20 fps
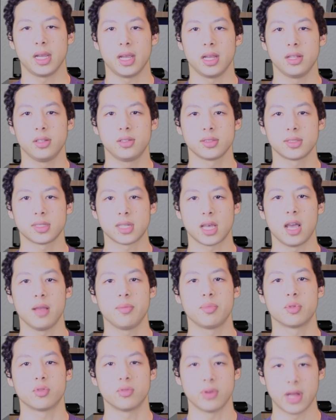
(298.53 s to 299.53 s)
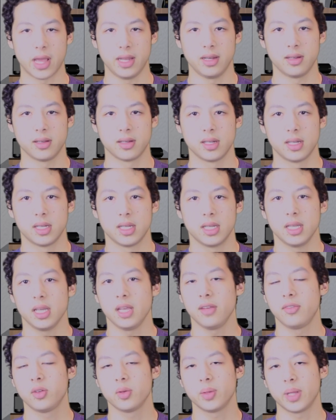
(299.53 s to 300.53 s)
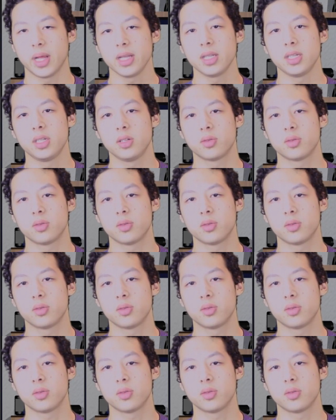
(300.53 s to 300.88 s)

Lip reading: and just type red. If you like,